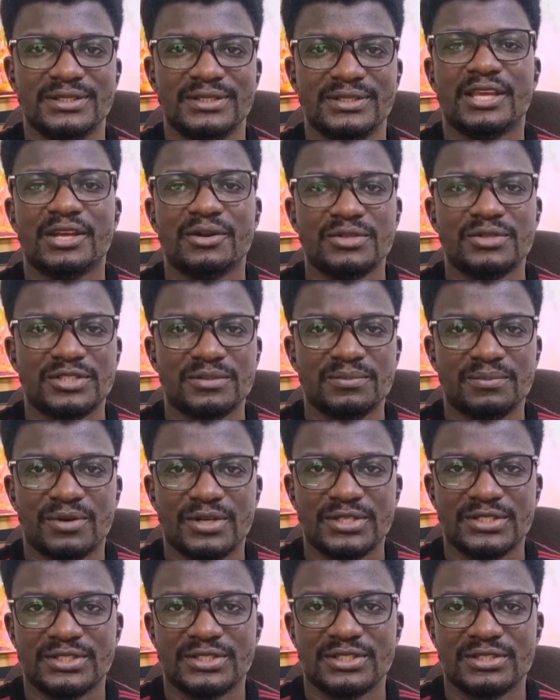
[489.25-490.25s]
Kerosene
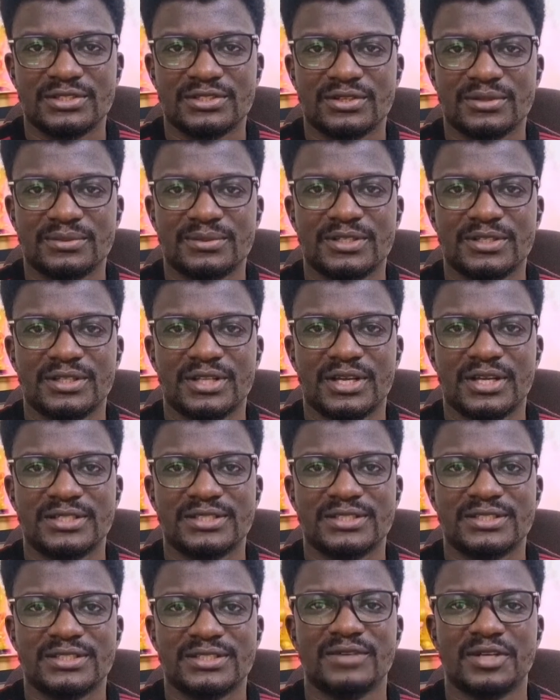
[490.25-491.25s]
poisoning is something that
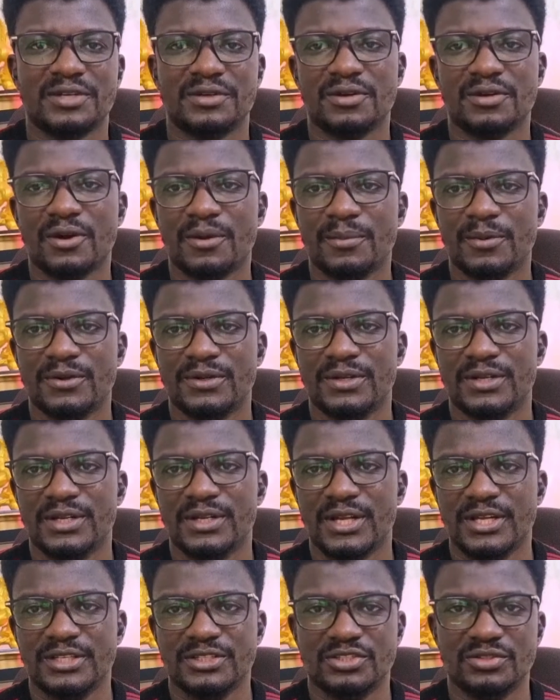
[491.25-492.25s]
is very common in
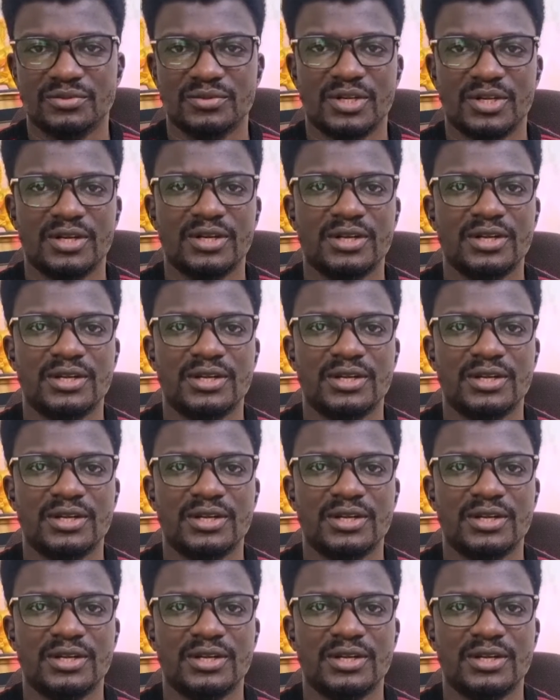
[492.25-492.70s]
Nigeria.